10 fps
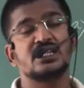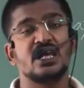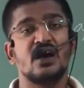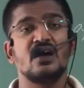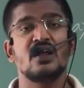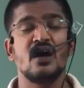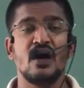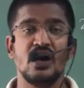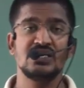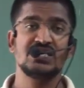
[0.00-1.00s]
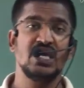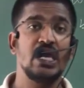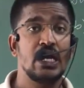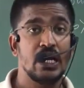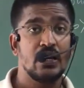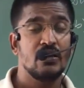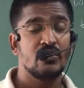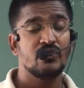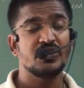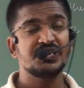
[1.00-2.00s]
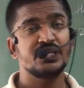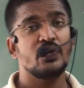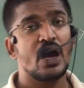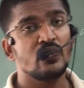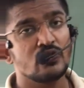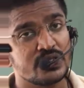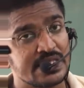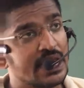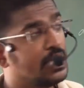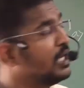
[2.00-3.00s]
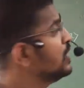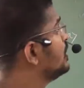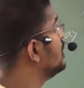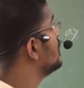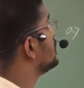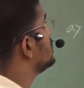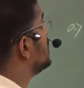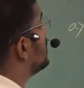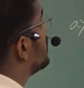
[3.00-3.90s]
they are asking? First you have to see the